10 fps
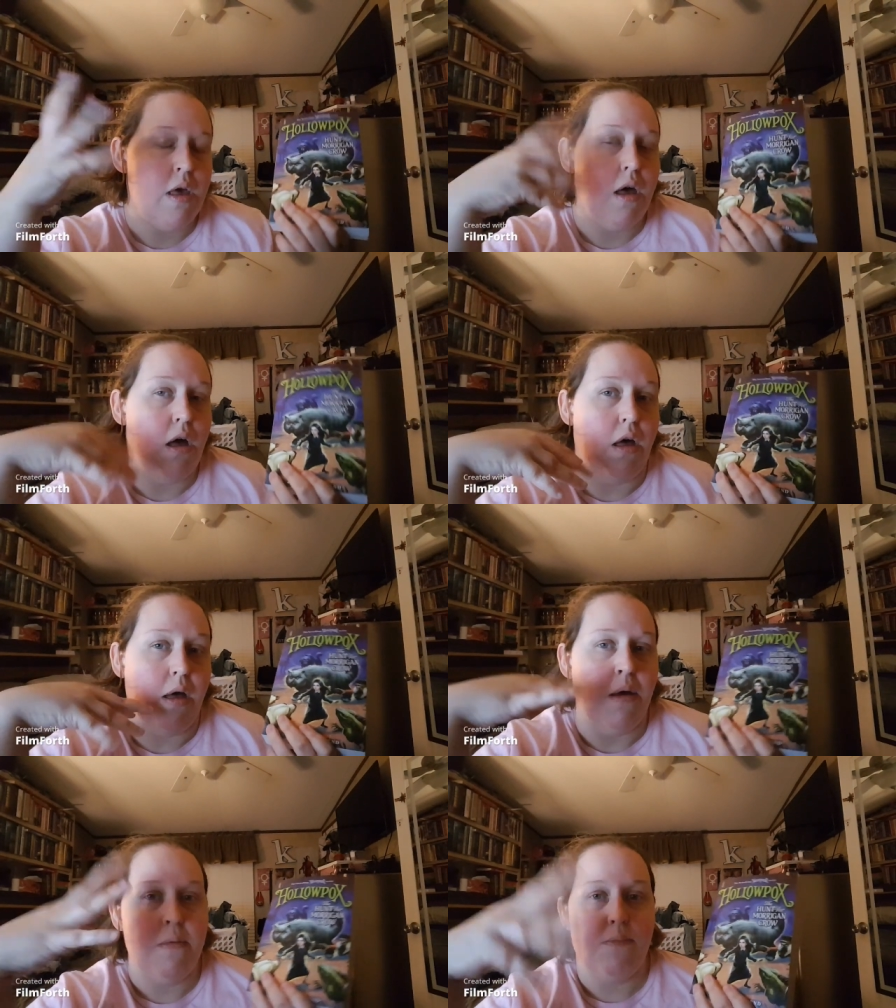Uh,
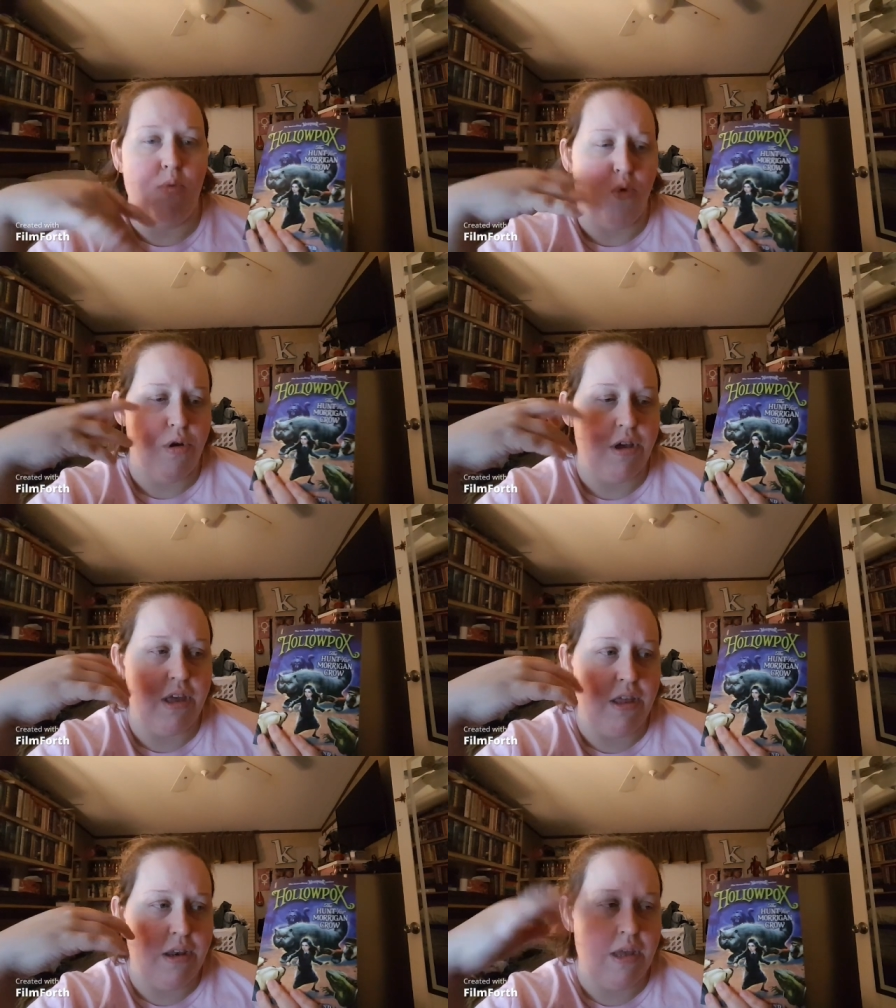
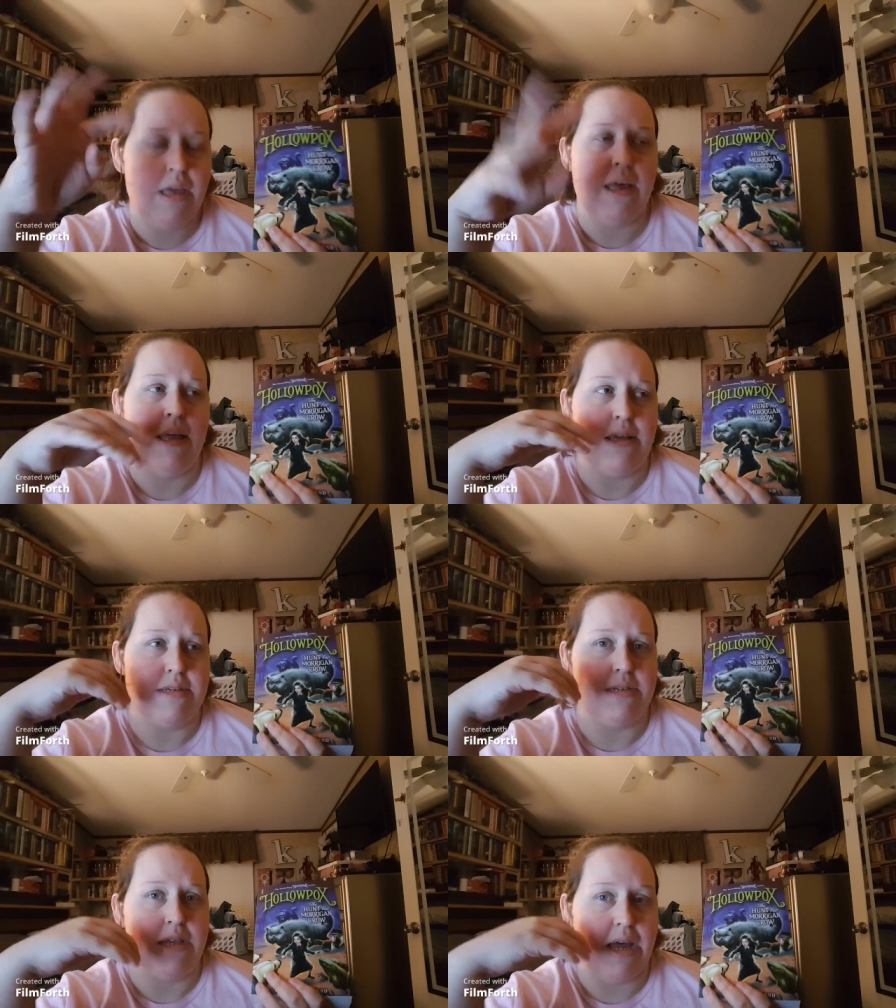Morrigan
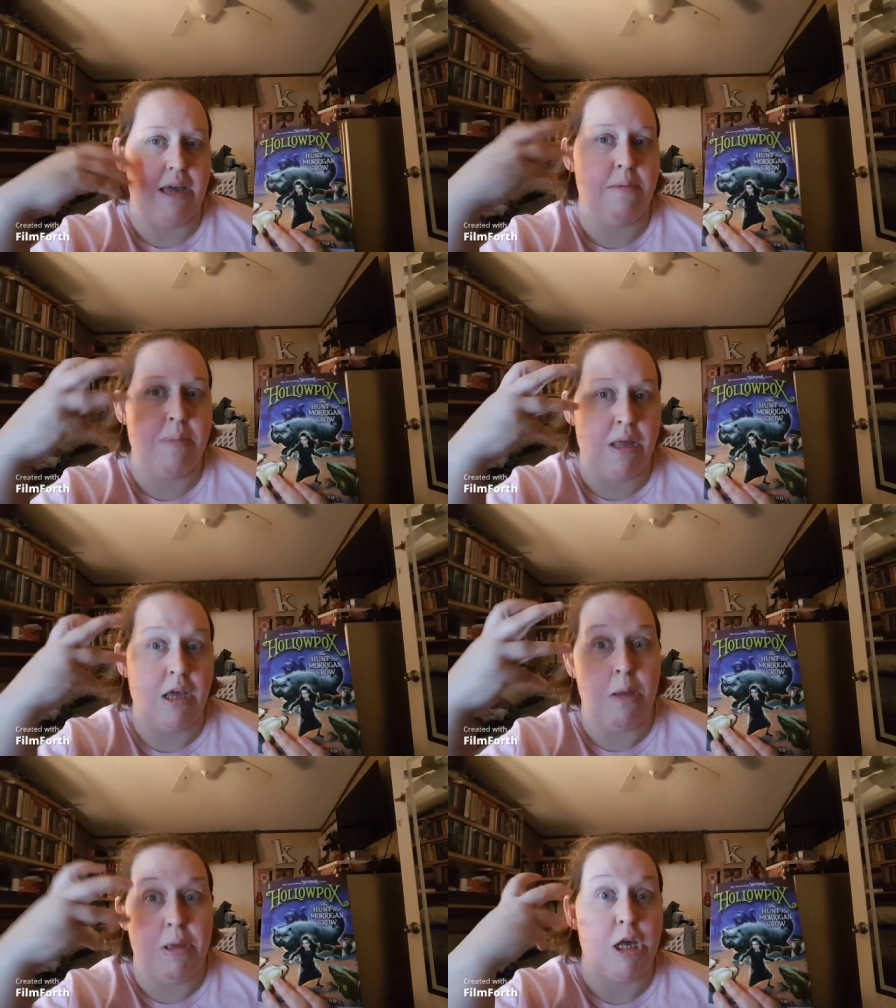is like
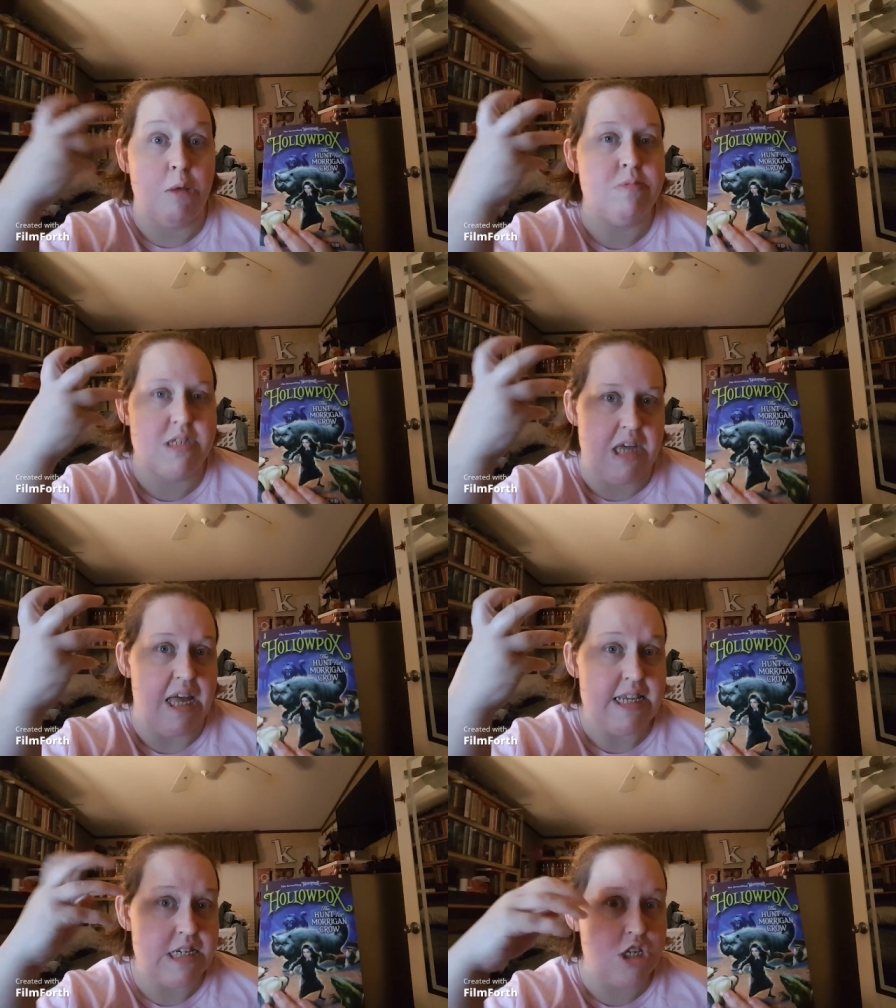becoming
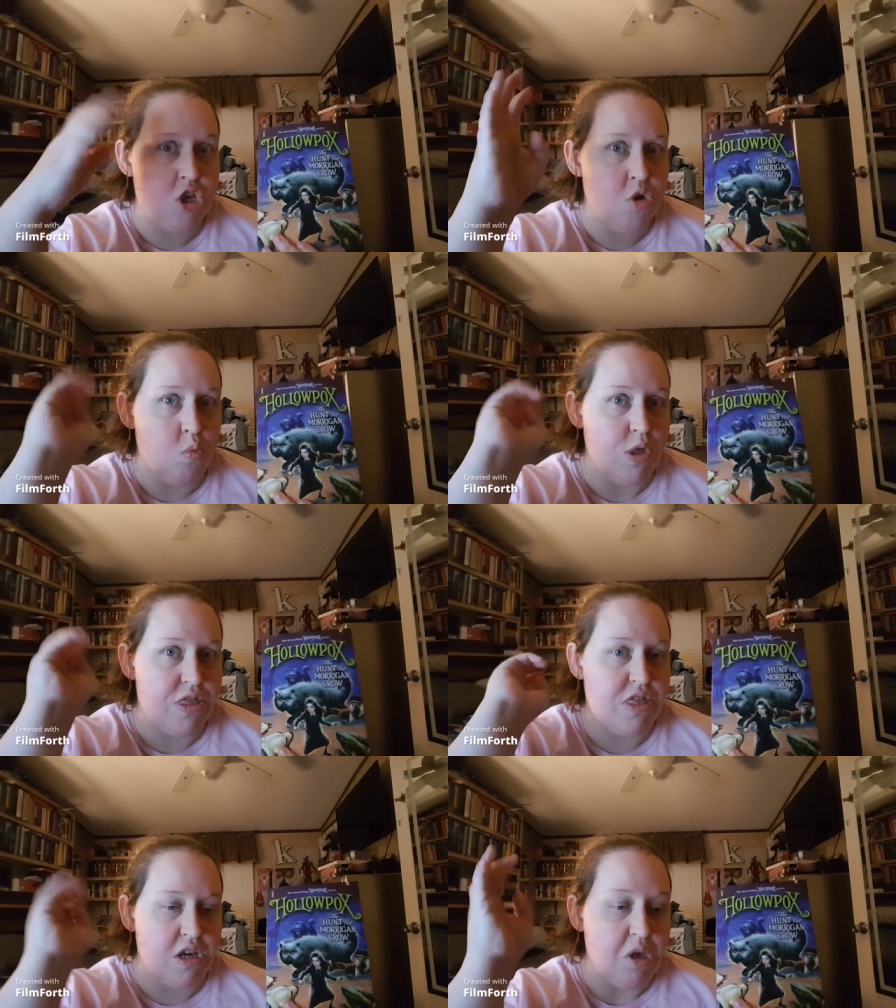obsessed
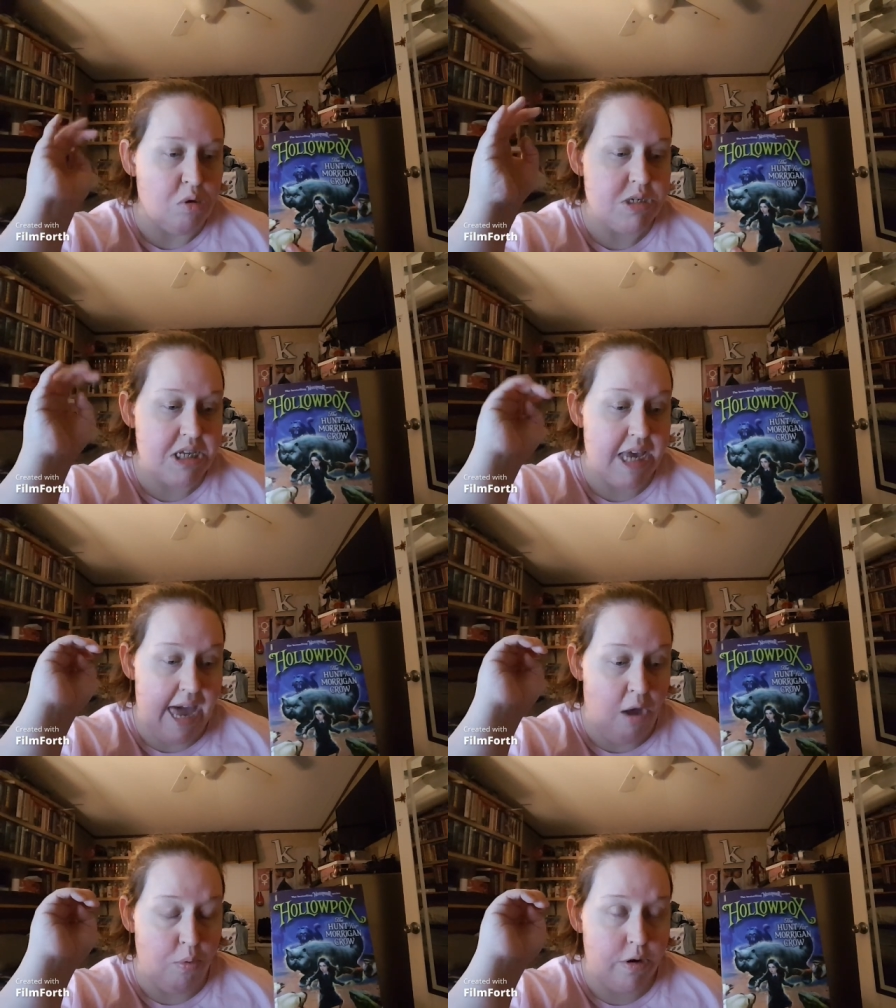with the ghostly
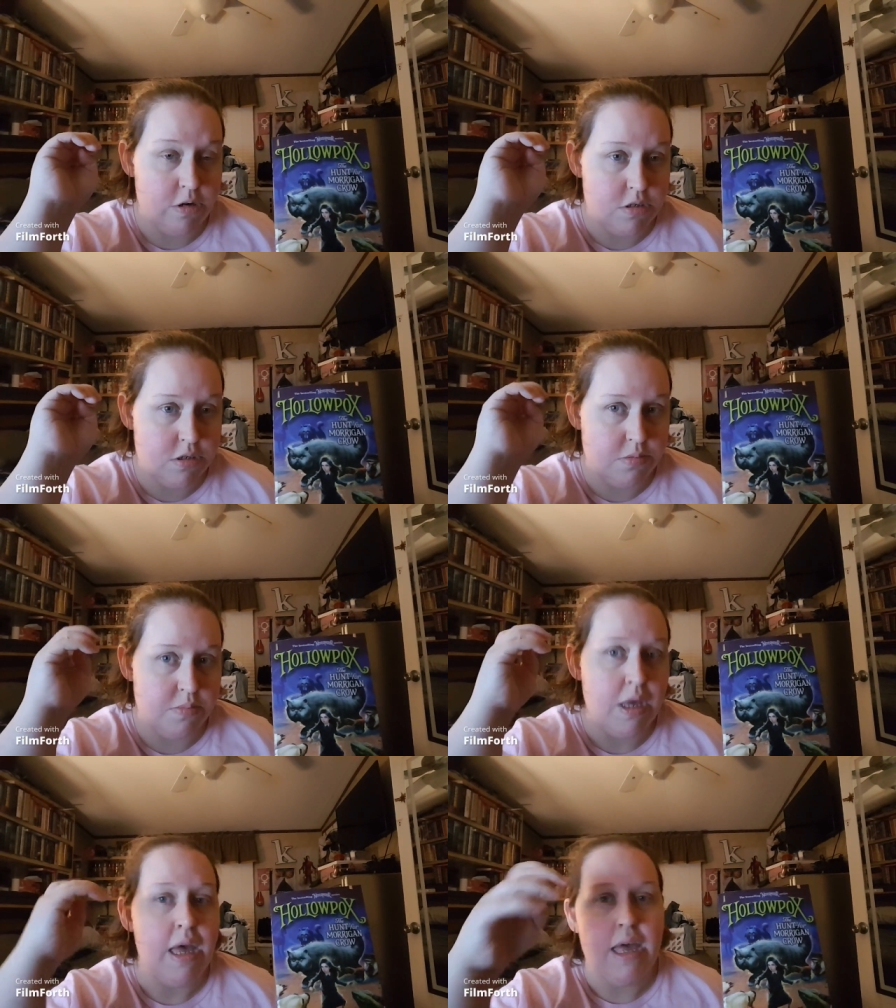hours.
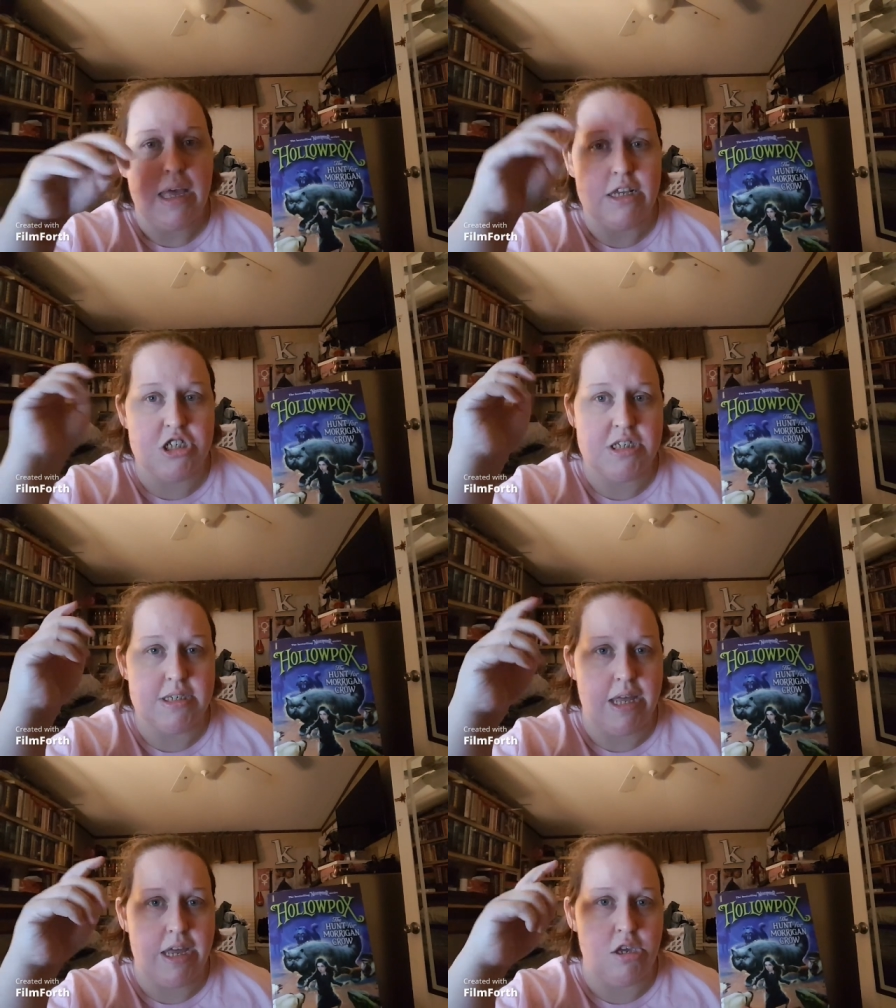And she's
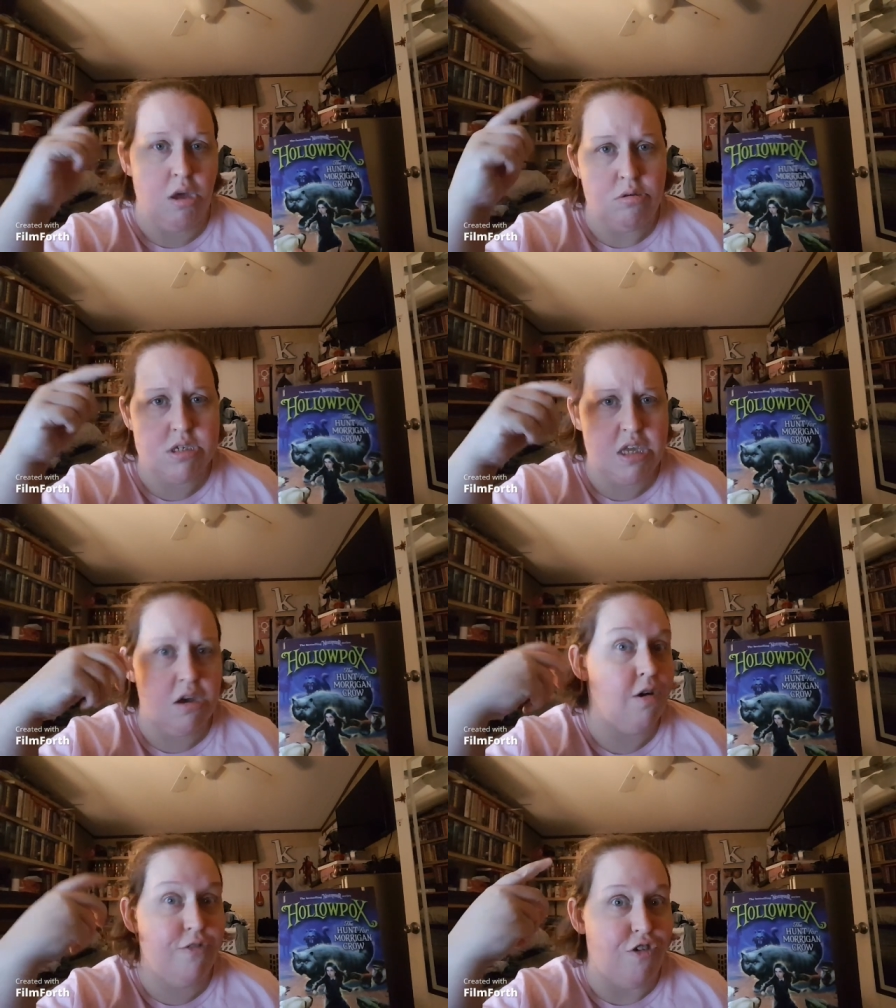like ghosting
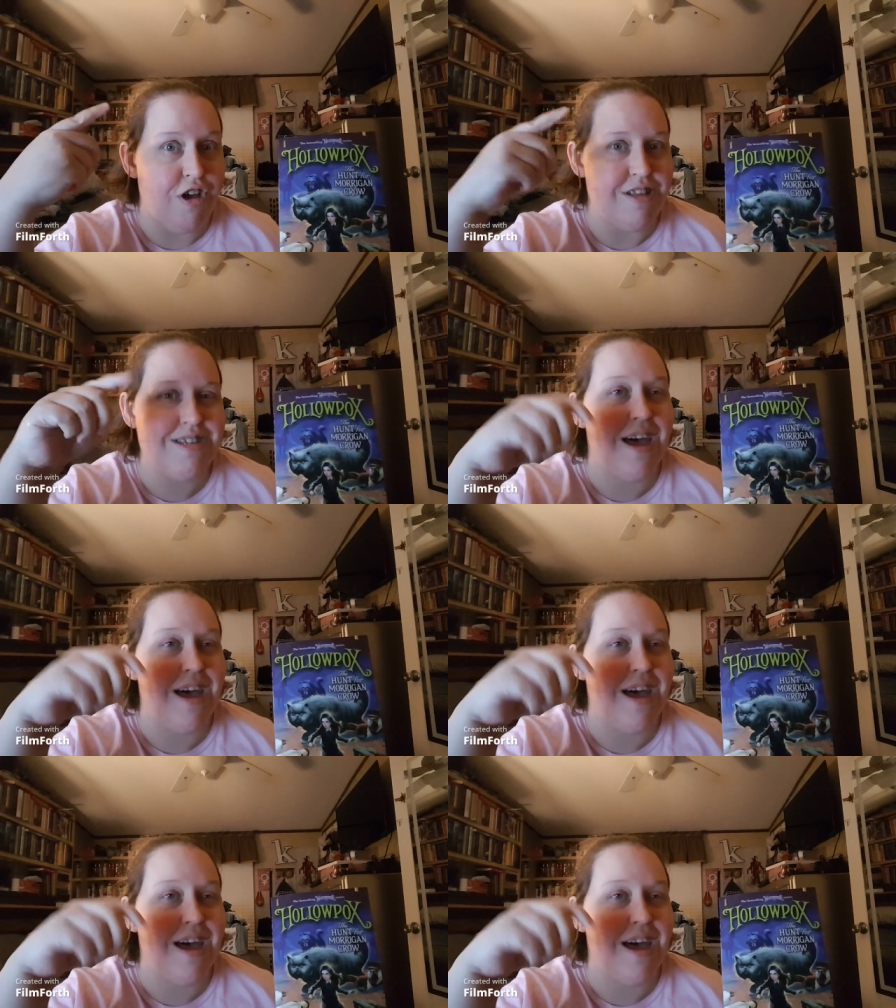her friends.